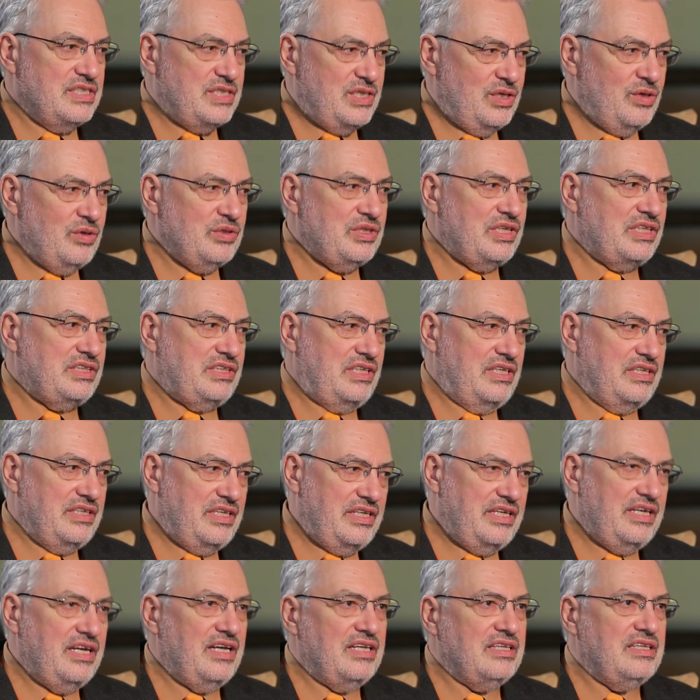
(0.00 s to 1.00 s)
so that in
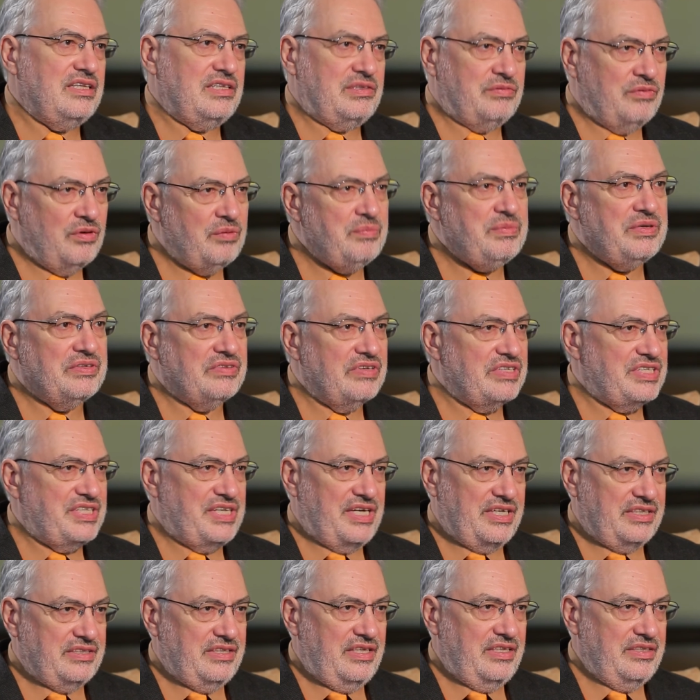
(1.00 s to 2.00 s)
the end it will be
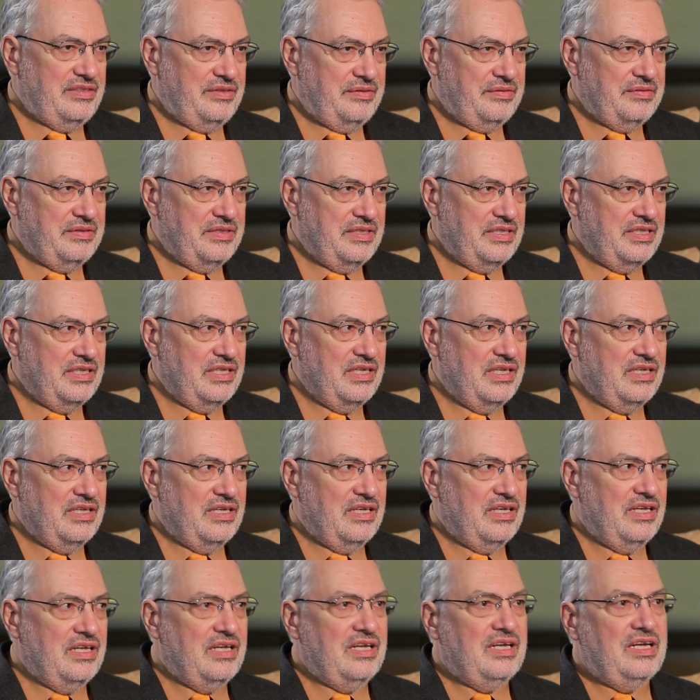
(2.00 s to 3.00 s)
rejected.
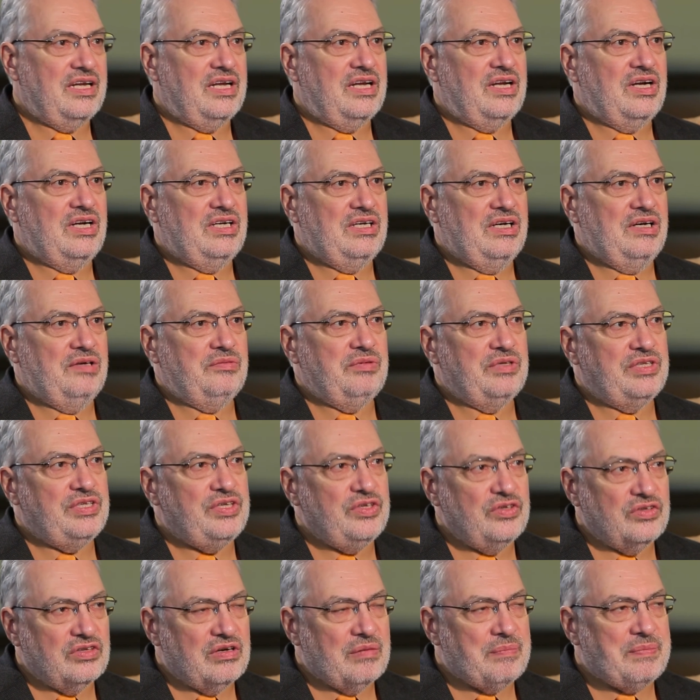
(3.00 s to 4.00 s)
Uh, with
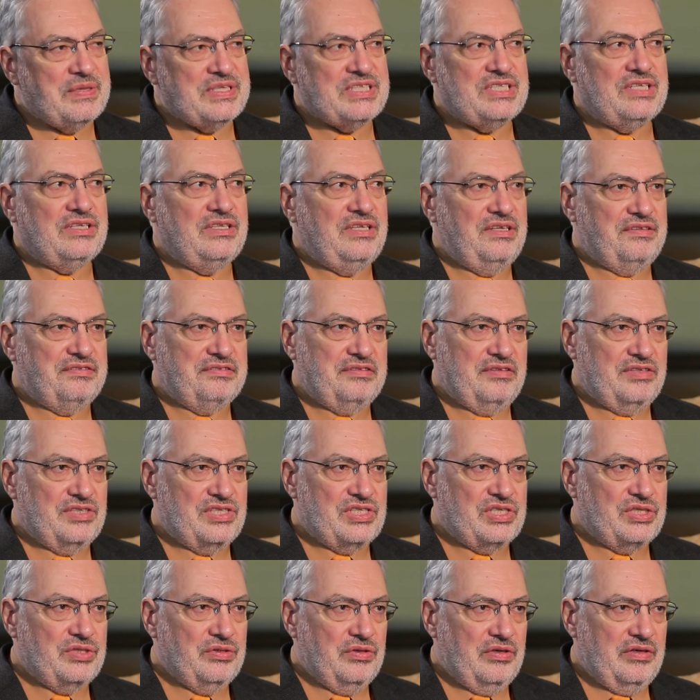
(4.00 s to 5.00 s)
Europe, it's a
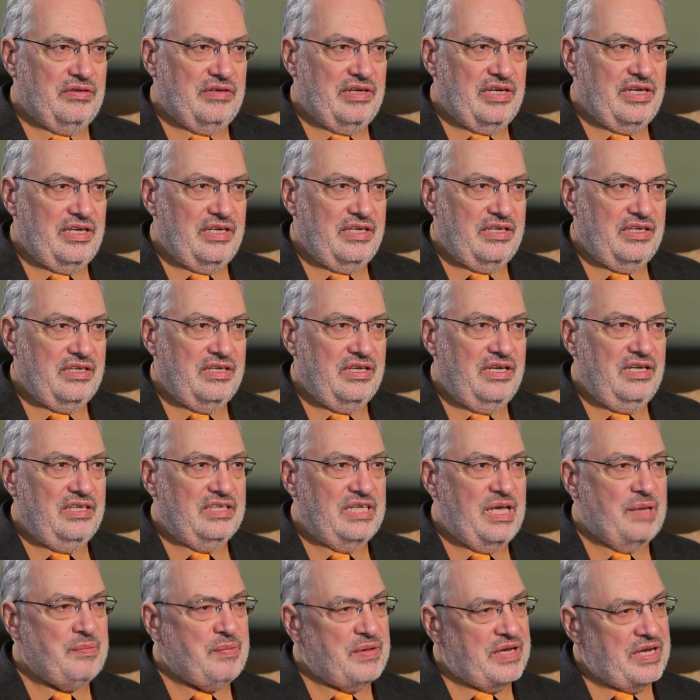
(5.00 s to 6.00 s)
different story.
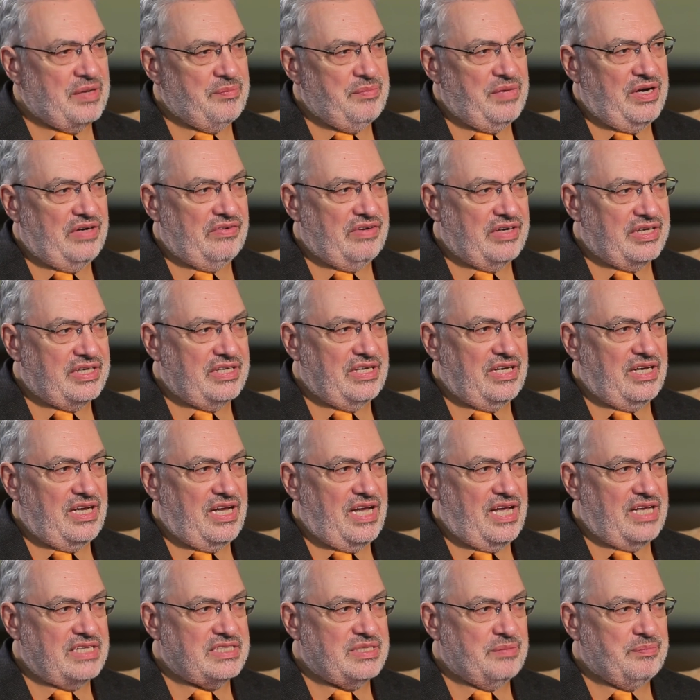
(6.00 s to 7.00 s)
Keeping America
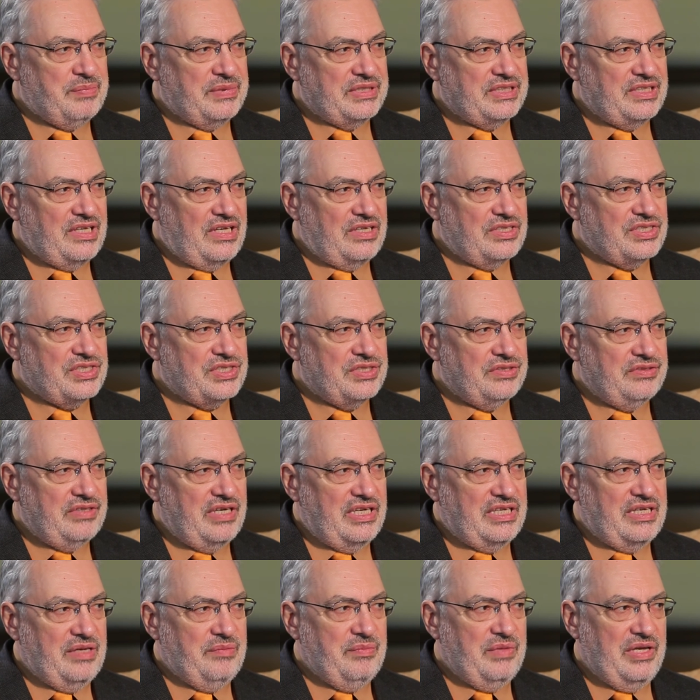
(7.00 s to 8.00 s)
as a potential
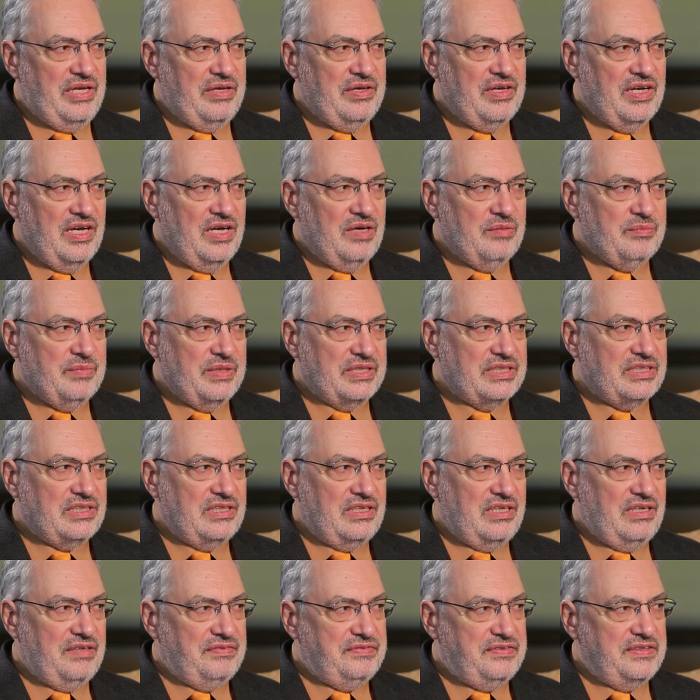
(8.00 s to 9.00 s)
enemy, but
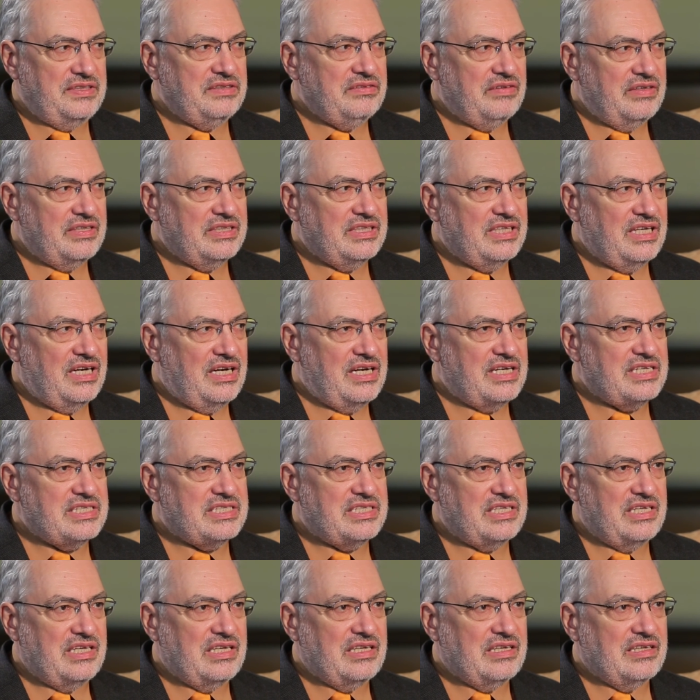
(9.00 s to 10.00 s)
uh,
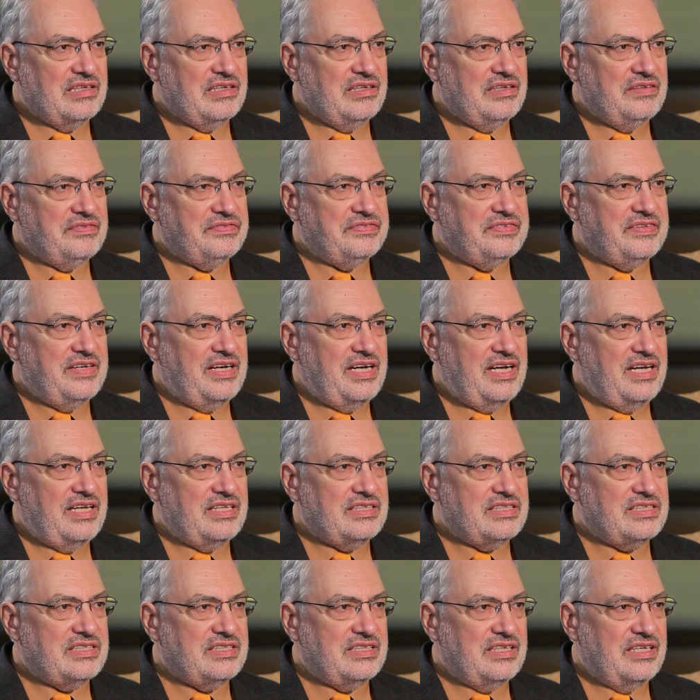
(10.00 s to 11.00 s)
Finlandizing uh,
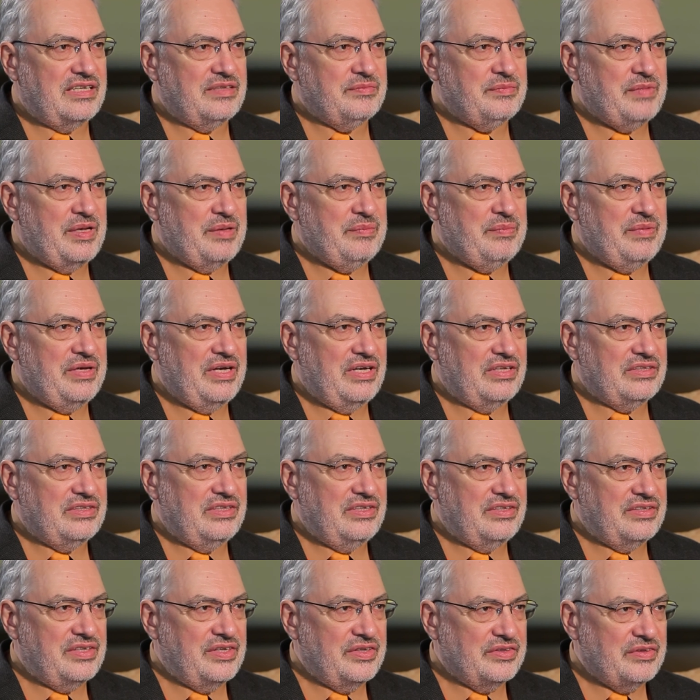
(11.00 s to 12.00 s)
France and maybe
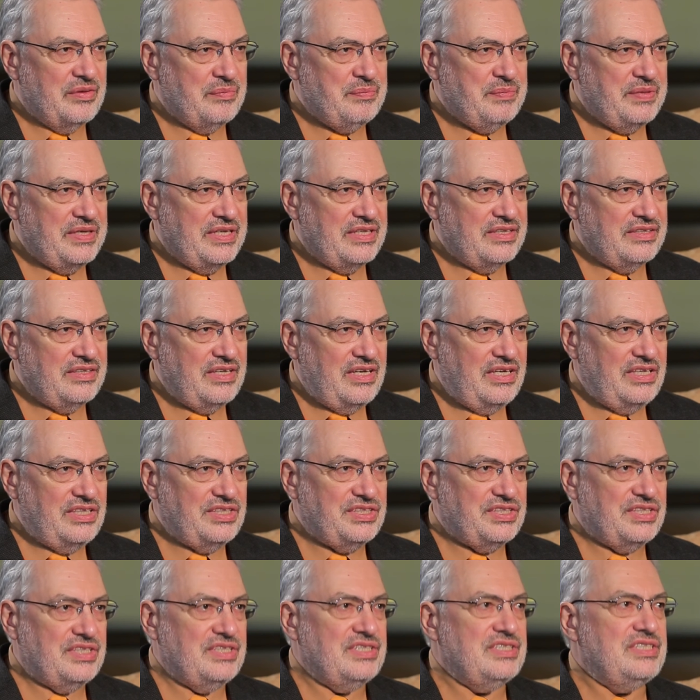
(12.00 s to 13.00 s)
other European
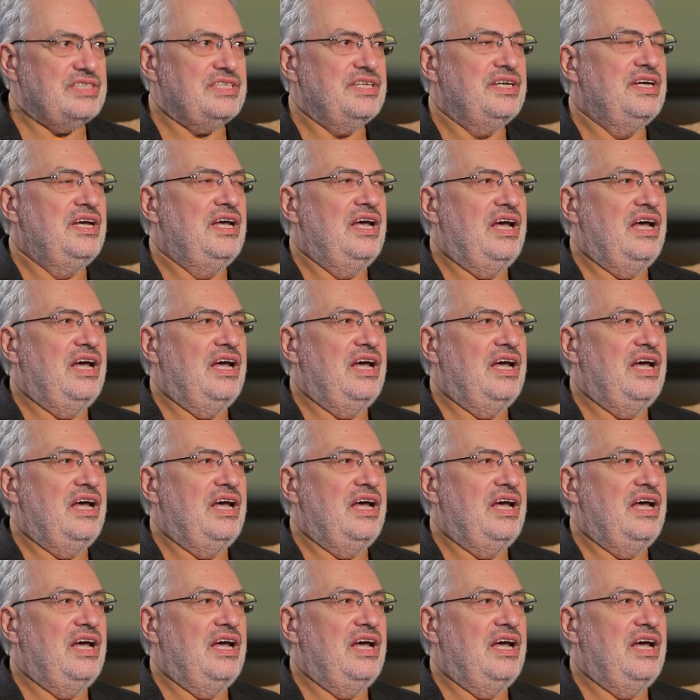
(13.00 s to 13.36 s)
nations